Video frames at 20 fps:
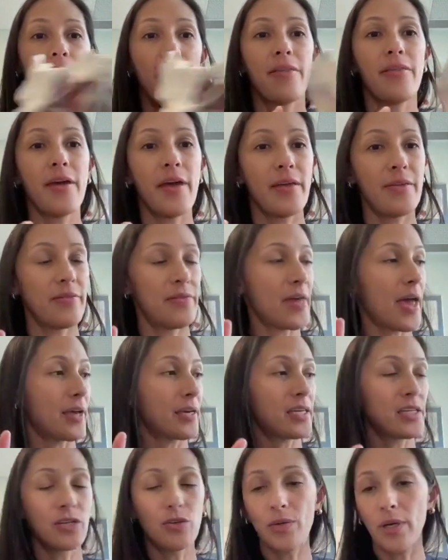then that
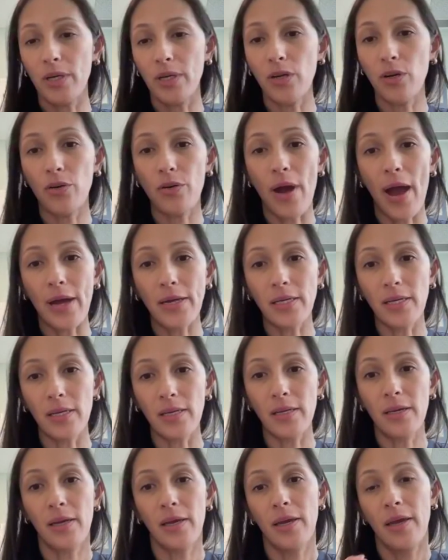can create a
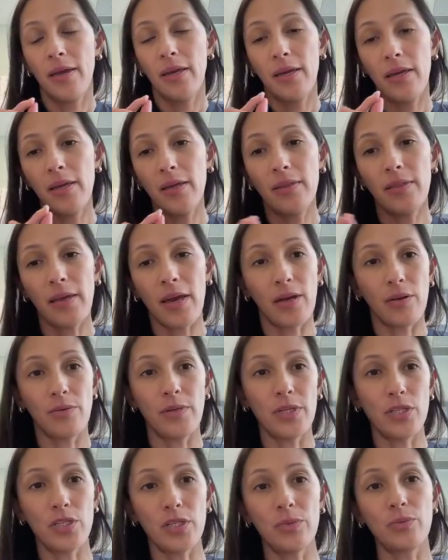cracking in that
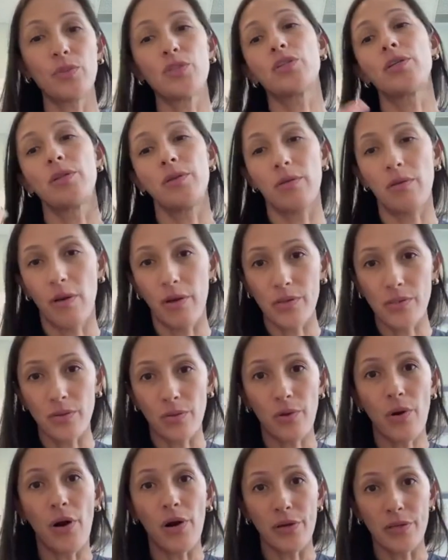region, which can also
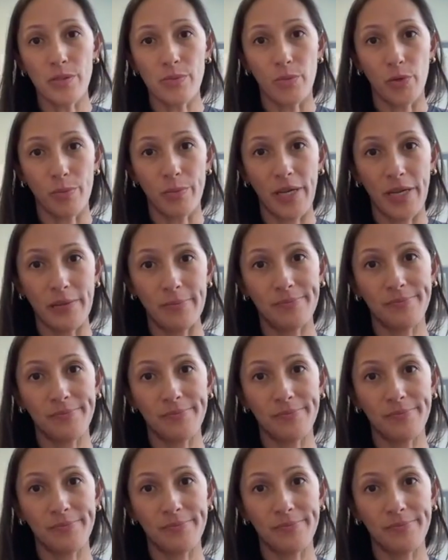cause more pain.